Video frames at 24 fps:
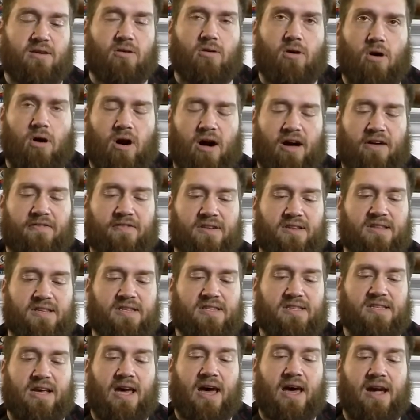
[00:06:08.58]
that are off to the
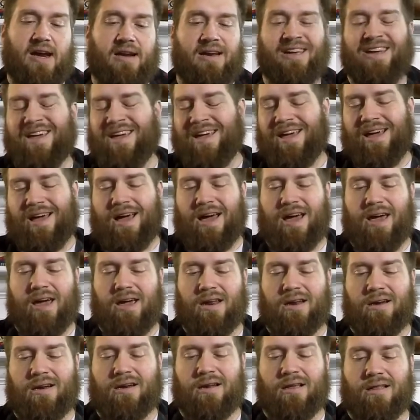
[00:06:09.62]
side,
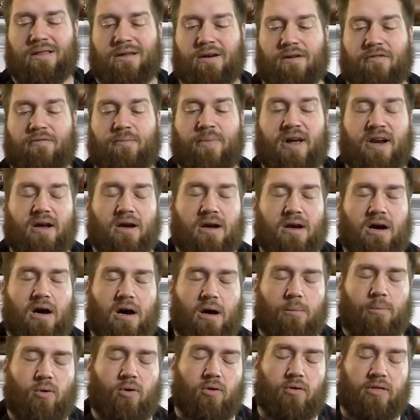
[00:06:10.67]
and there have been a
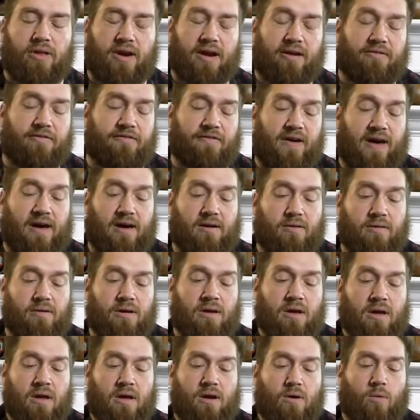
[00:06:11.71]
couple that I've found
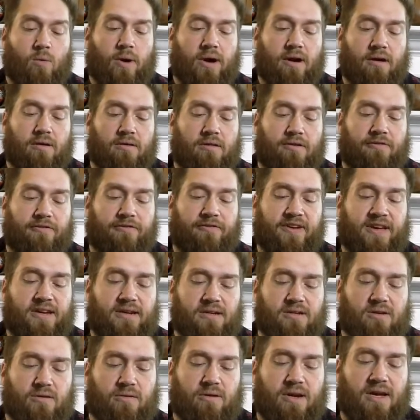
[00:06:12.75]
where the
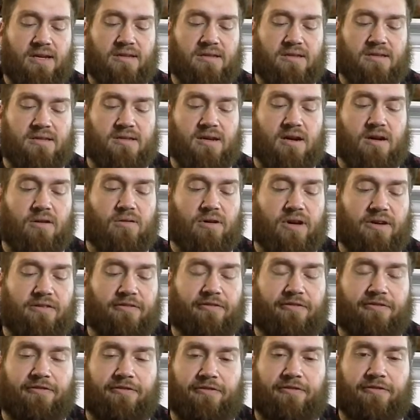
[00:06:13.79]
feet don't necessarily
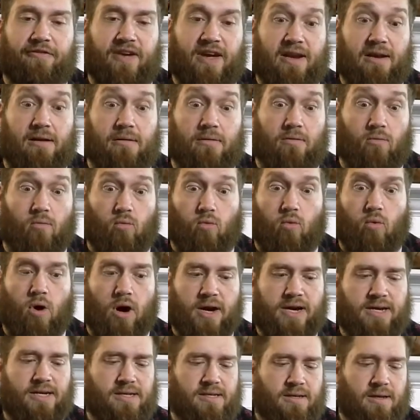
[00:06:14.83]
fit
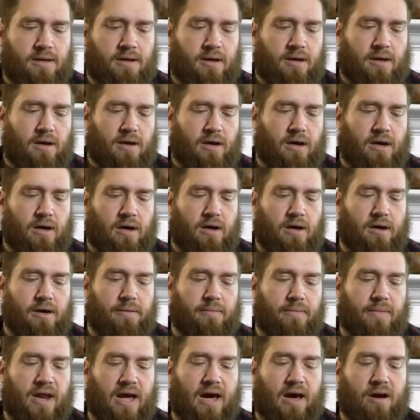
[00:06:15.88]
right.
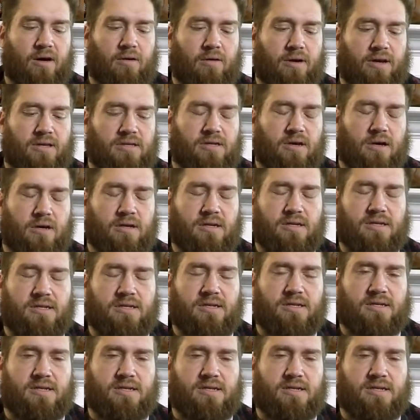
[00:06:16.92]
Now, it's hard